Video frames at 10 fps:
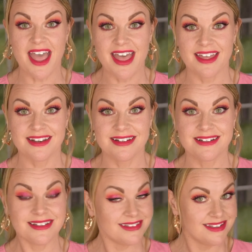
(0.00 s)

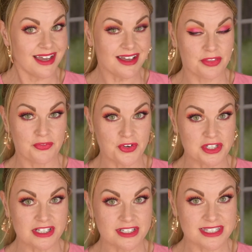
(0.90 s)
And yeah, the
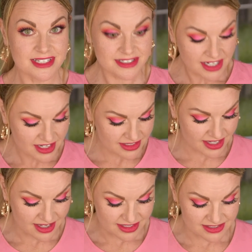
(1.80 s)
first look is done,
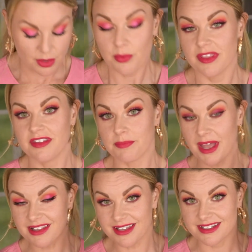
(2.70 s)
guys, with this
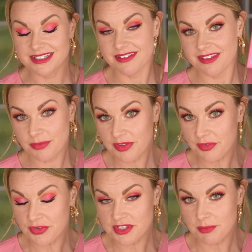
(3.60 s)
palette. And this was the
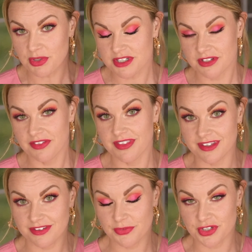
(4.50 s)
first impression,
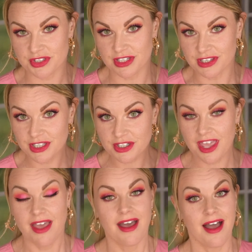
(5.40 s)
this first look.
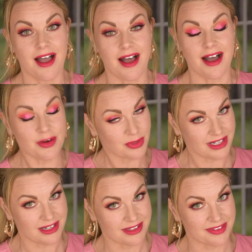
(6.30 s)
I really
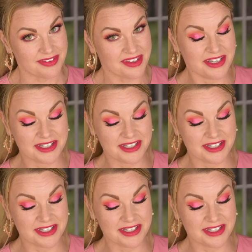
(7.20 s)
like this.